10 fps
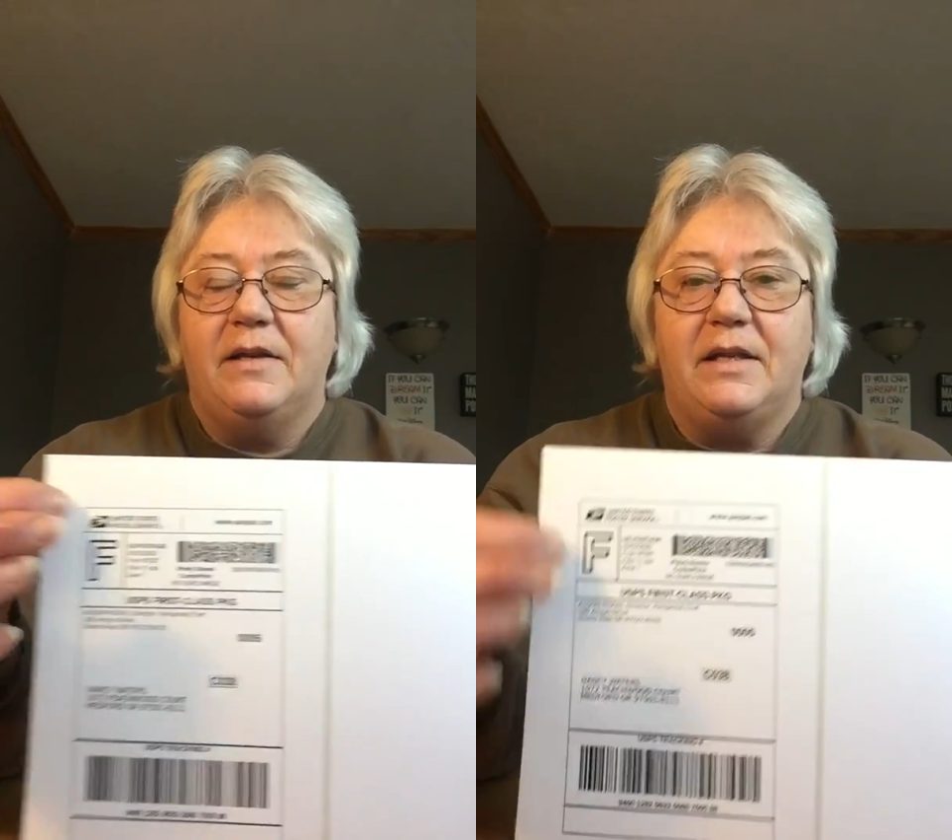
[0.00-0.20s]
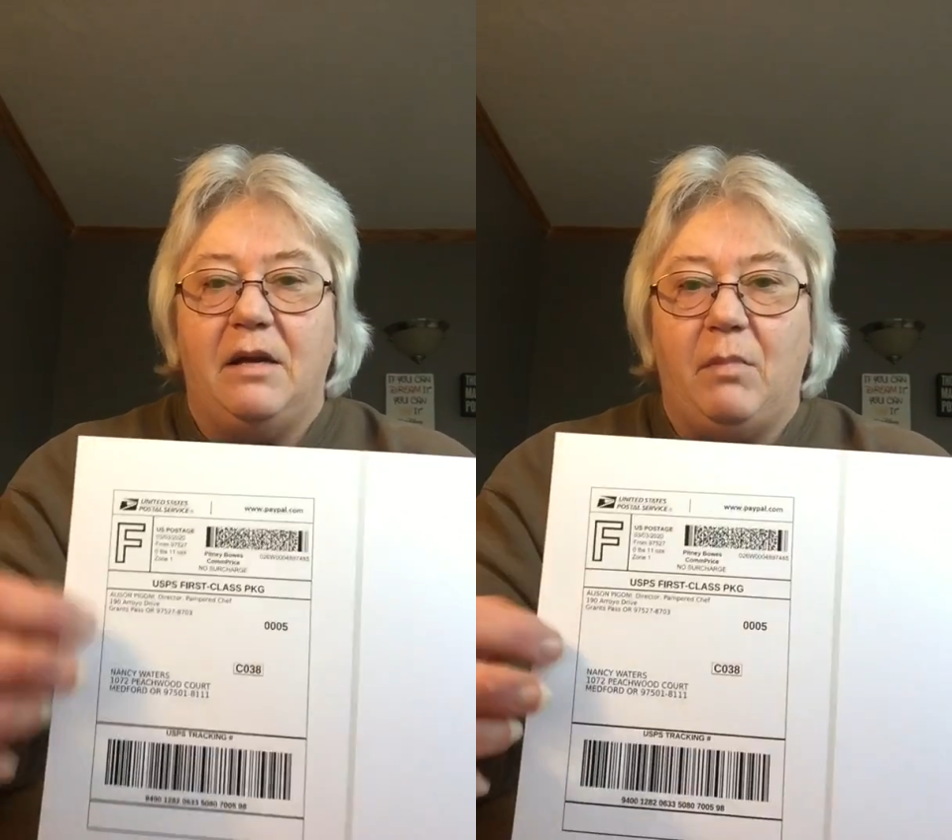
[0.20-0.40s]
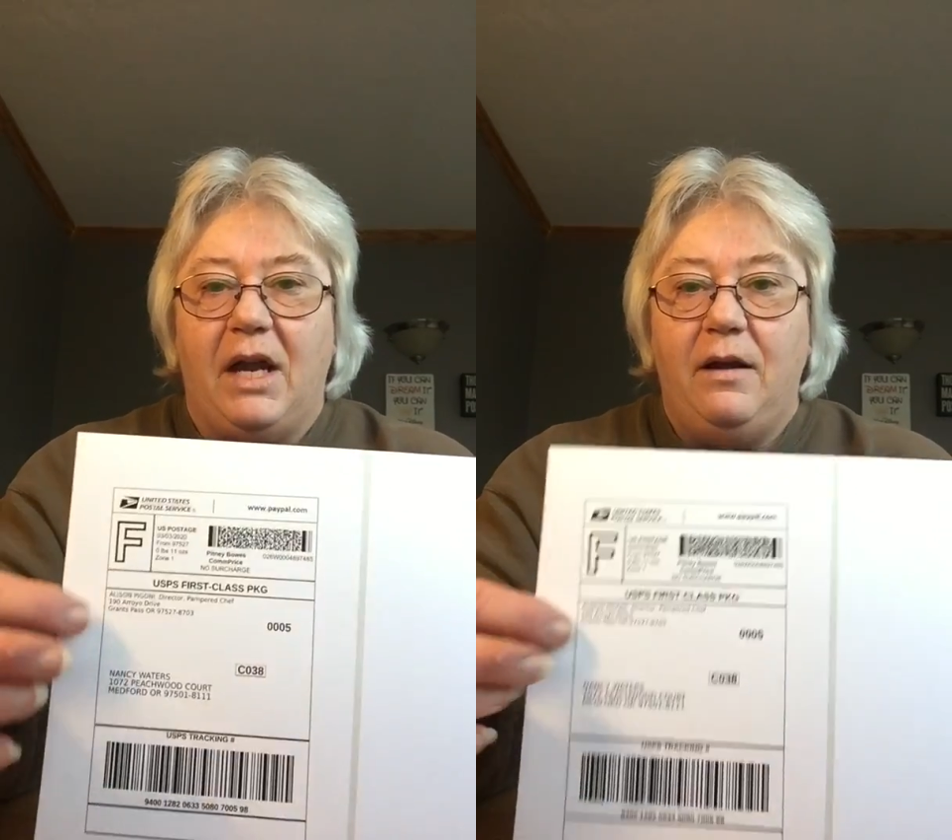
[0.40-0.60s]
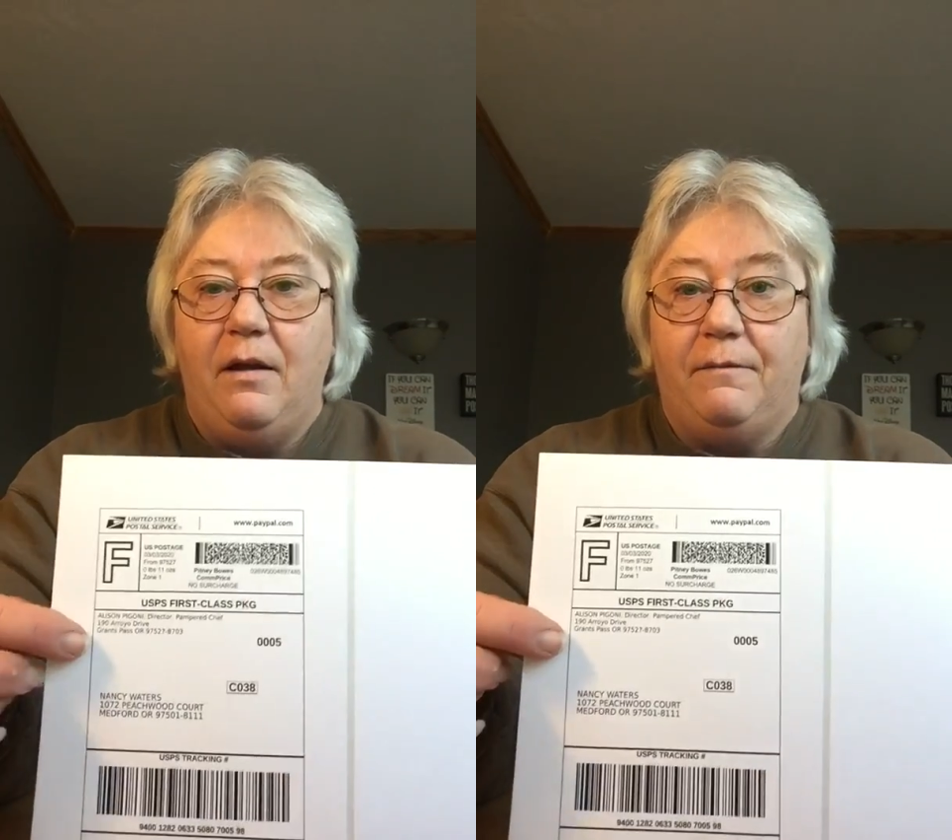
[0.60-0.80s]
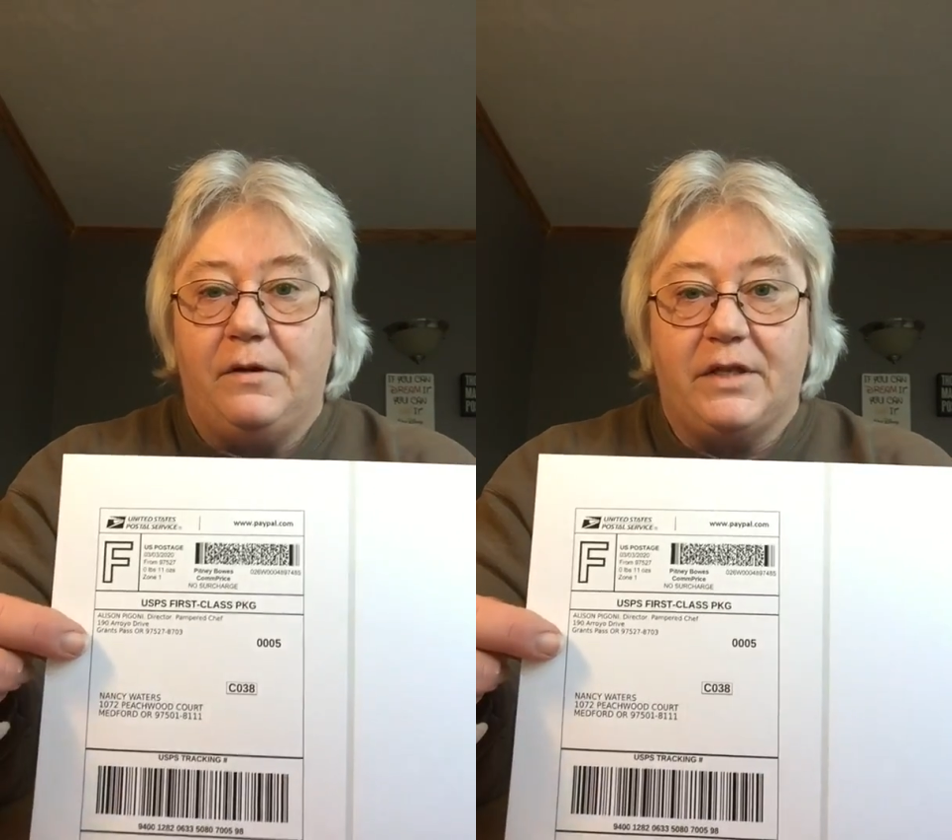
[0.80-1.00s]
send mine
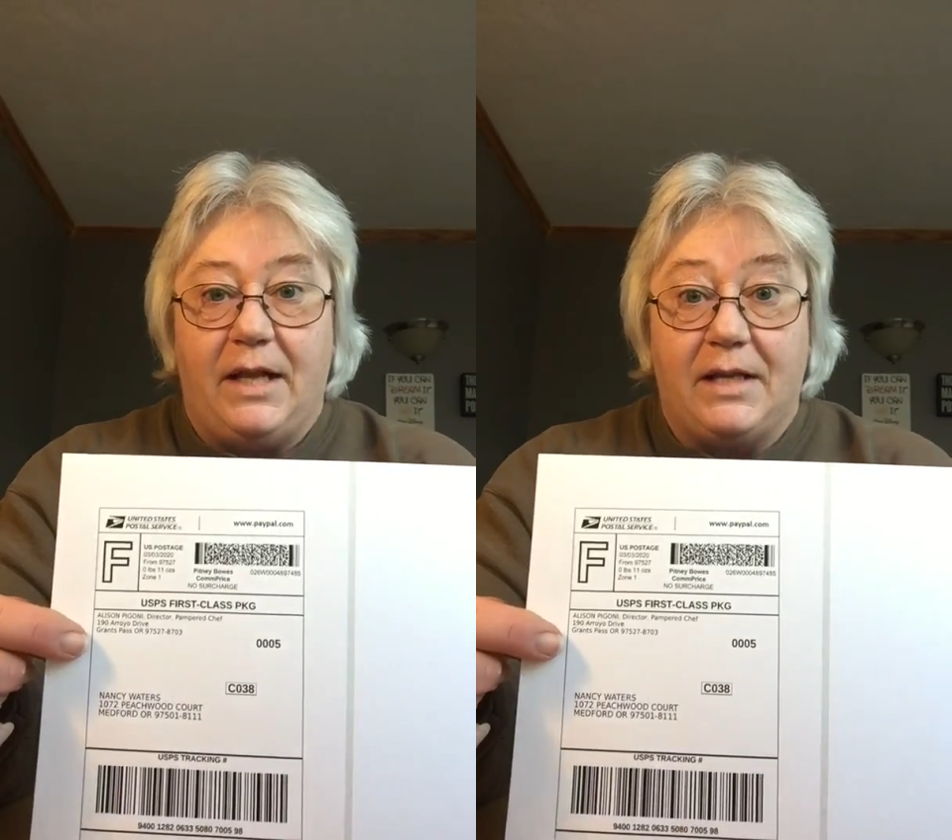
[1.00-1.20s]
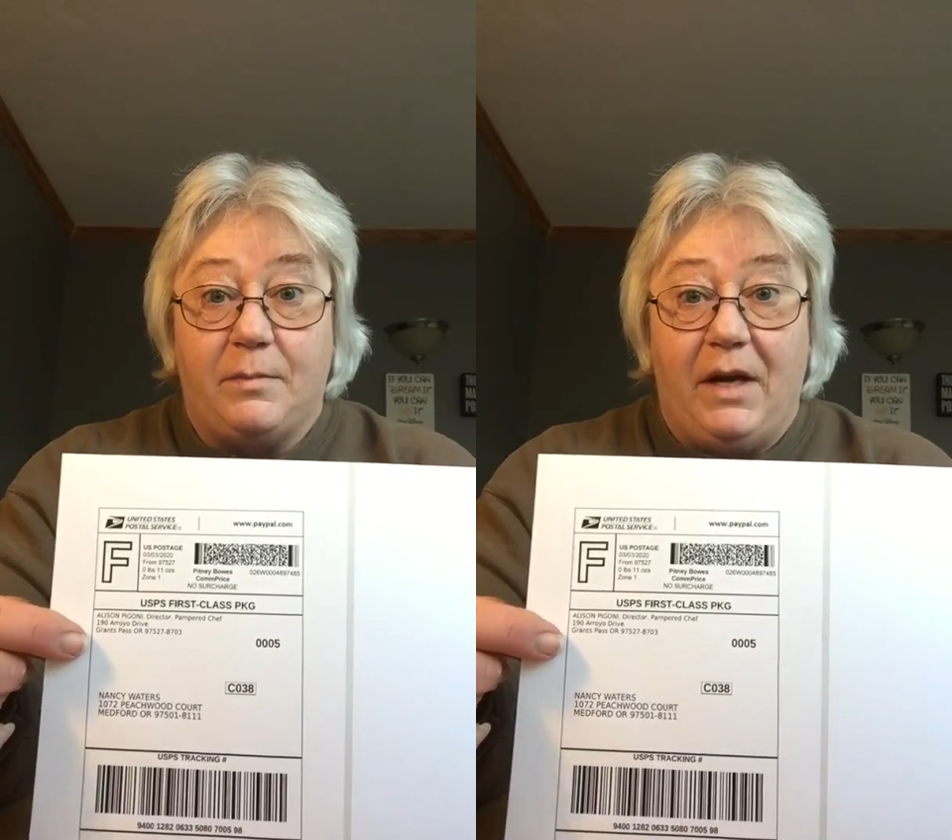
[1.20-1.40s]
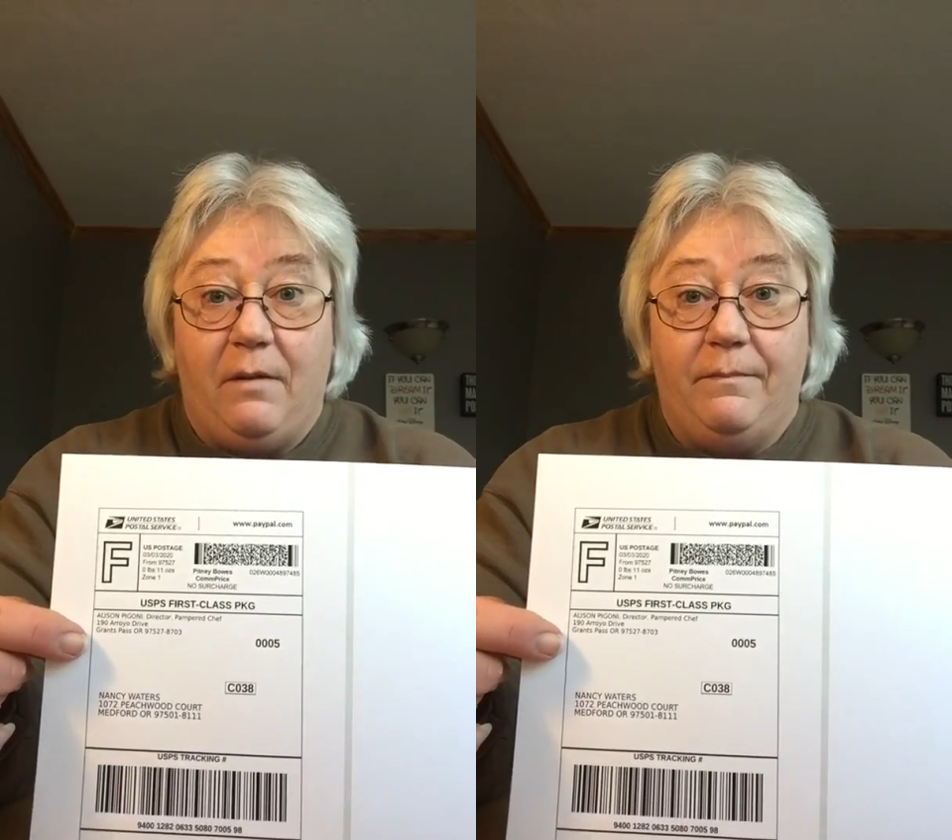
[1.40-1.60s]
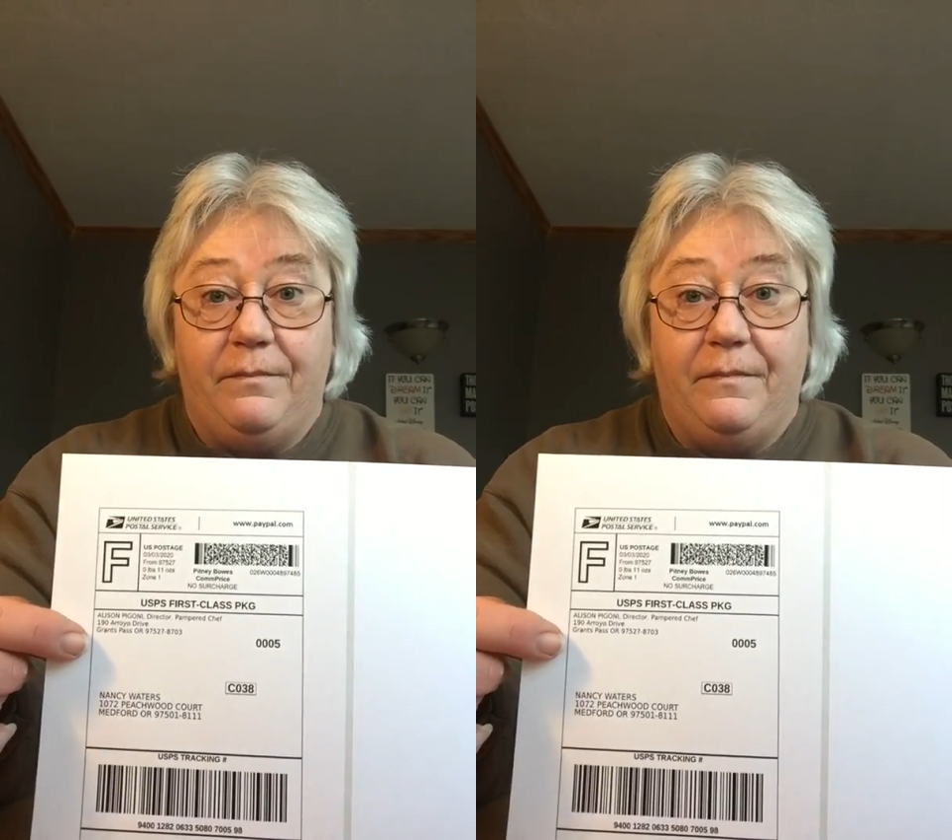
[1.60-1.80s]
first class mail.